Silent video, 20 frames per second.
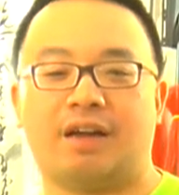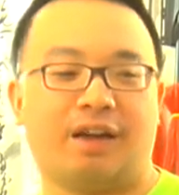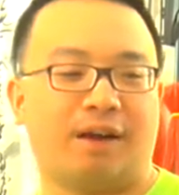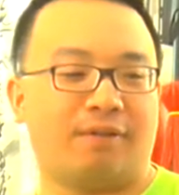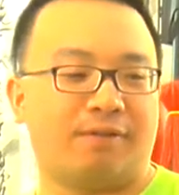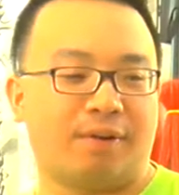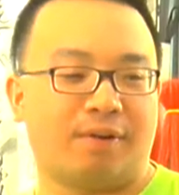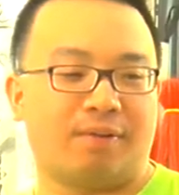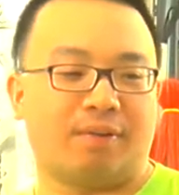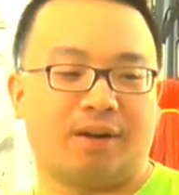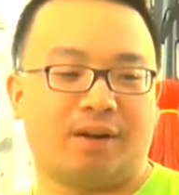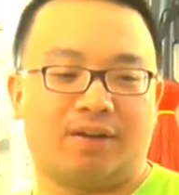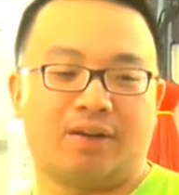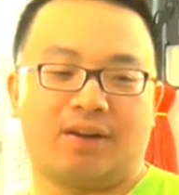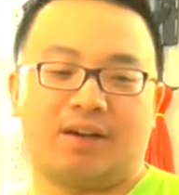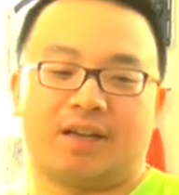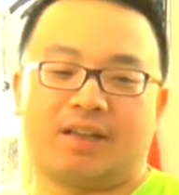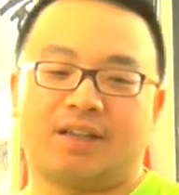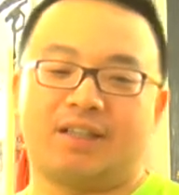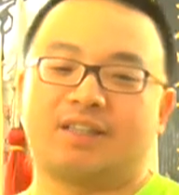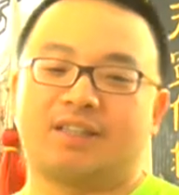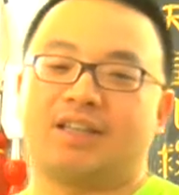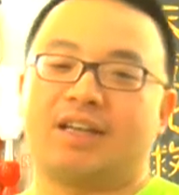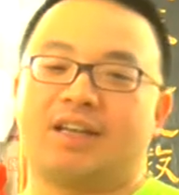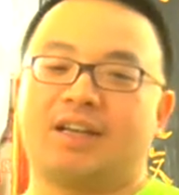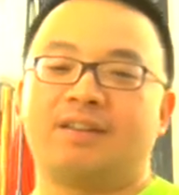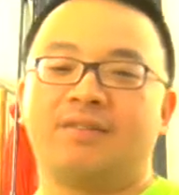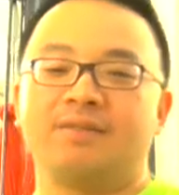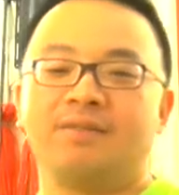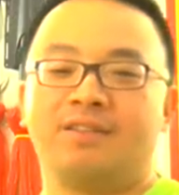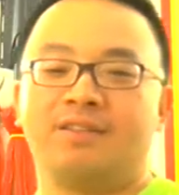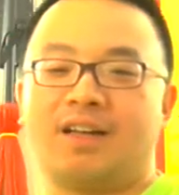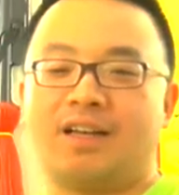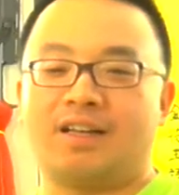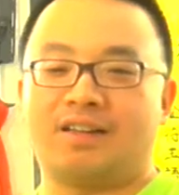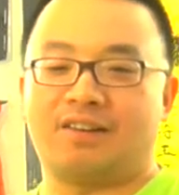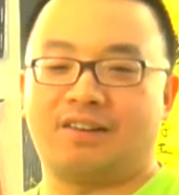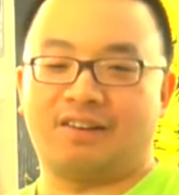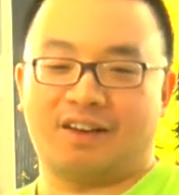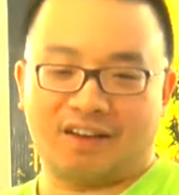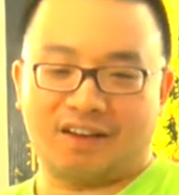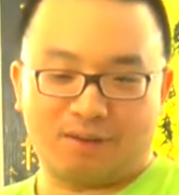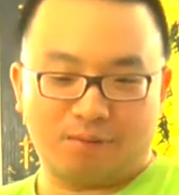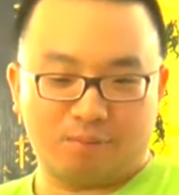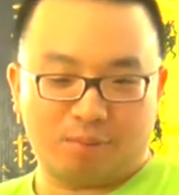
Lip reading: Everyone look at this thing and they're like,